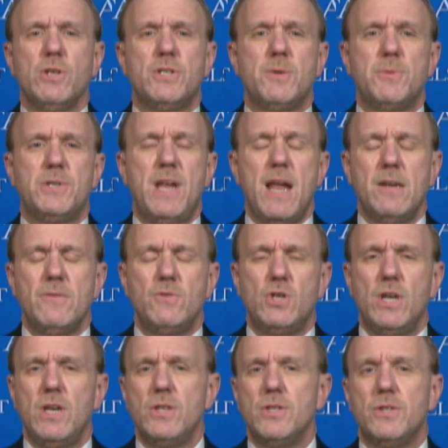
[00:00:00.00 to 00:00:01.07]
substantive
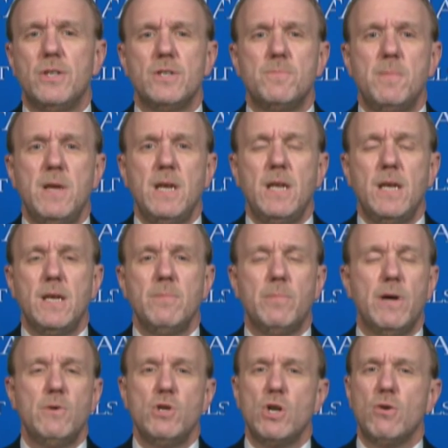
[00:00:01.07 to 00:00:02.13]
change at this meeting,
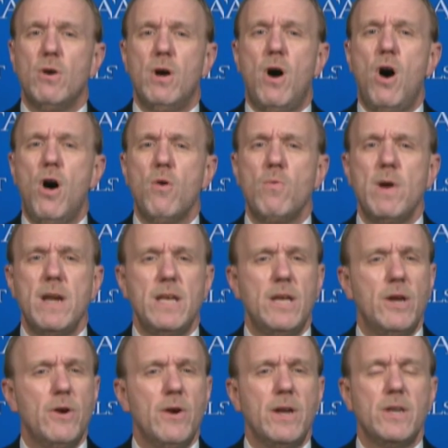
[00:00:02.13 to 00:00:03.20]
but you're already
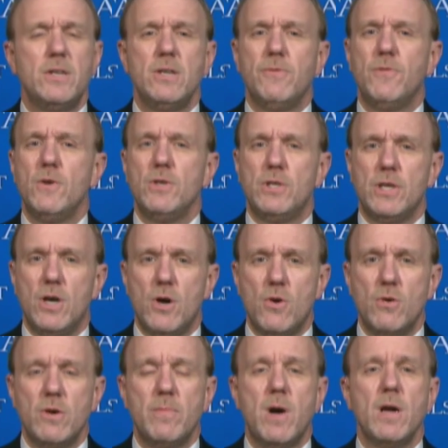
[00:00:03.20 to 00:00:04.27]
hearing a different
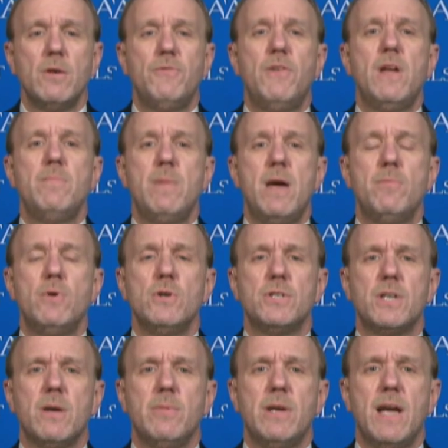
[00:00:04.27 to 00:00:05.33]
tone among Fed members
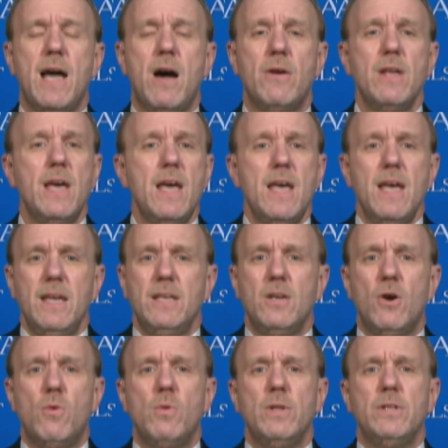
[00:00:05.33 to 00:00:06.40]
coming out. You
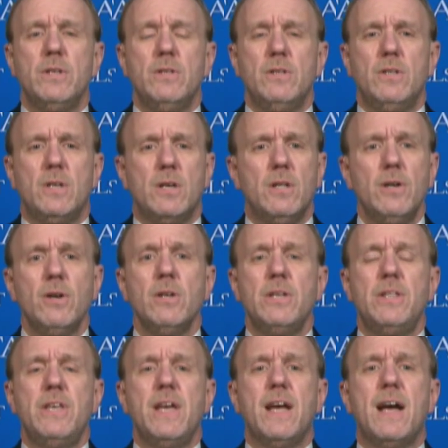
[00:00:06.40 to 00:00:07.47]
know, the, clearly
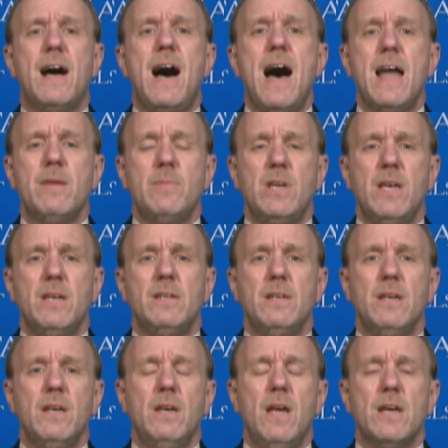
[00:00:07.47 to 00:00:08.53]
the economy
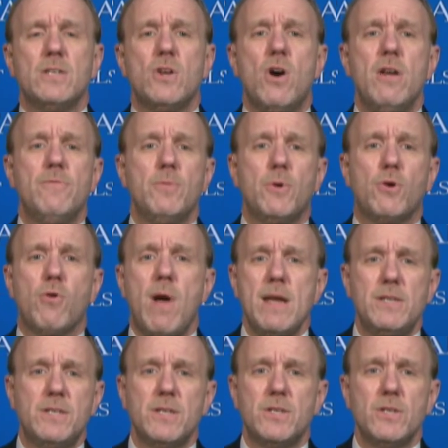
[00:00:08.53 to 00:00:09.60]
has gone from
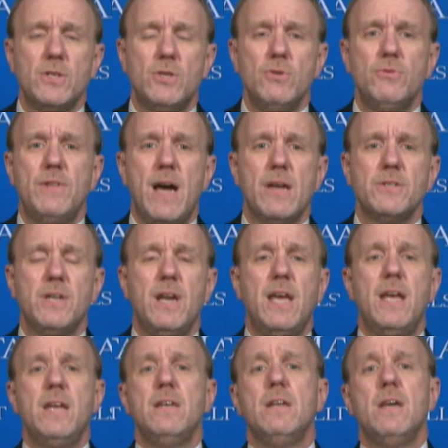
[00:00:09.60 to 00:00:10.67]
crisis in
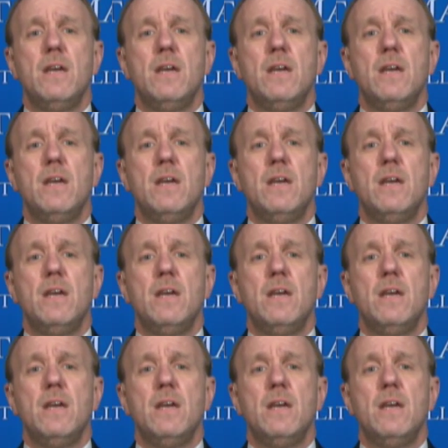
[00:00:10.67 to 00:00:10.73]
2008